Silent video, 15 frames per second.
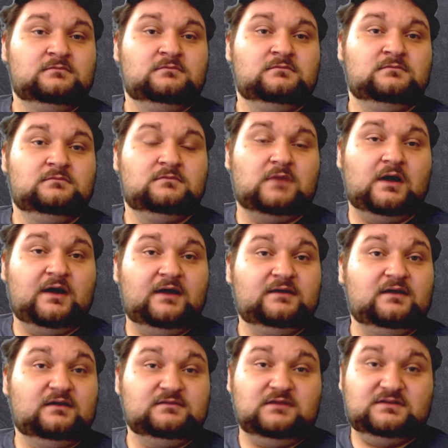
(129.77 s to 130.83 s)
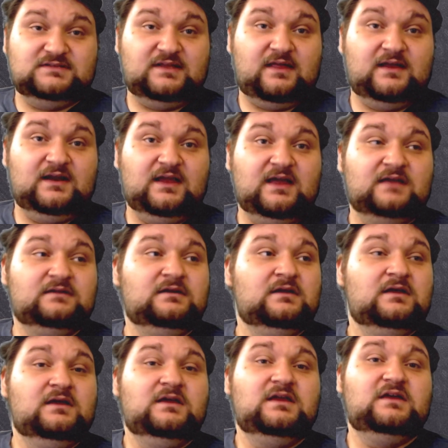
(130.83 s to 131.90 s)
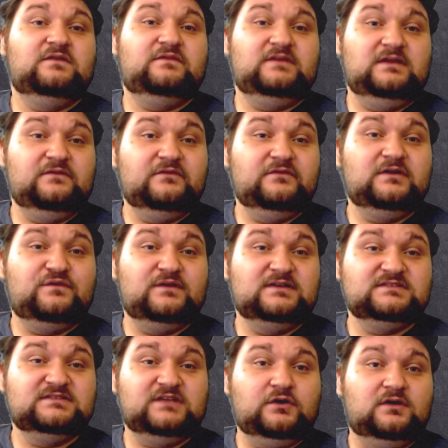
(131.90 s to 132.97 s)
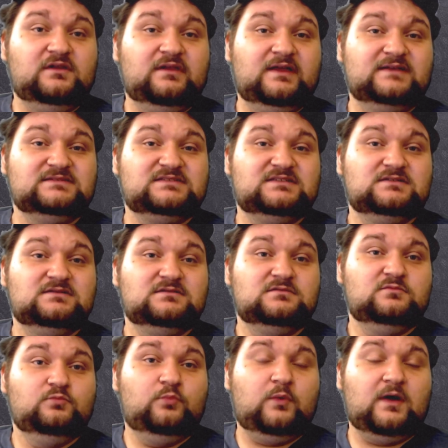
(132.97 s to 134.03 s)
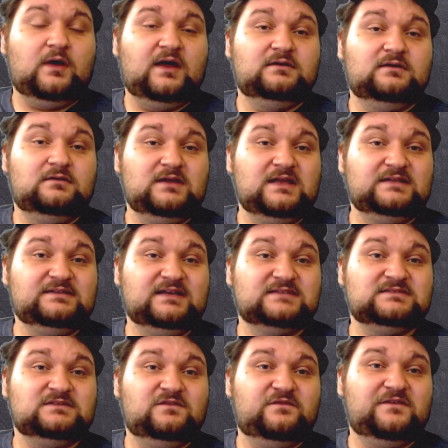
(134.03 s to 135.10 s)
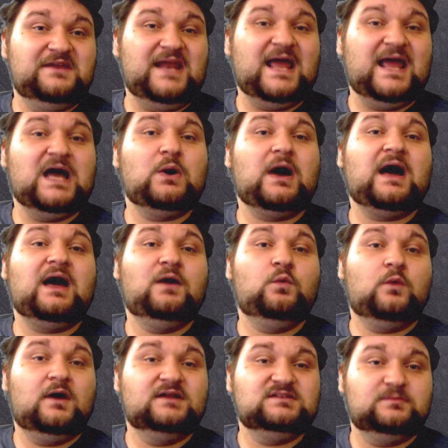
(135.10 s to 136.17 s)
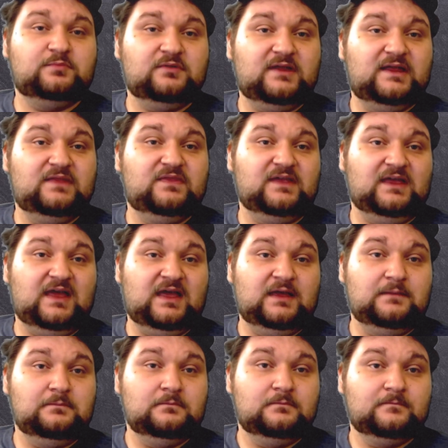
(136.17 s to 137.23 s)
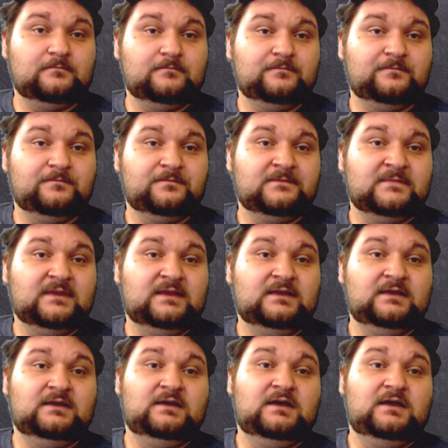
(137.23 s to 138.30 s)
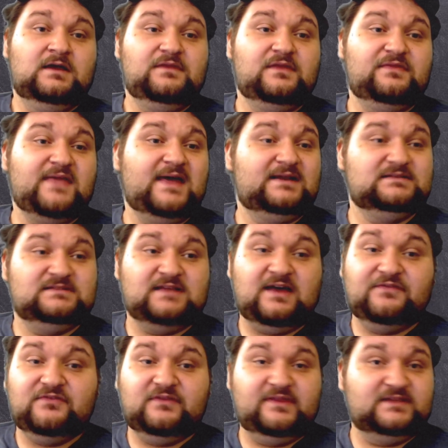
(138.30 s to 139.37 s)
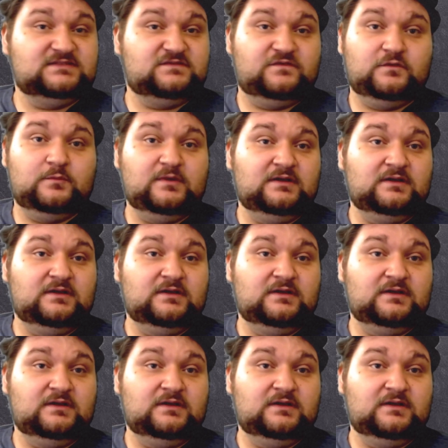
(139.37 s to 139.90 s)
All right, I'll say that again. Even if it is a good list, but it doesn't fit how I want to play the game, then that is not the list for me.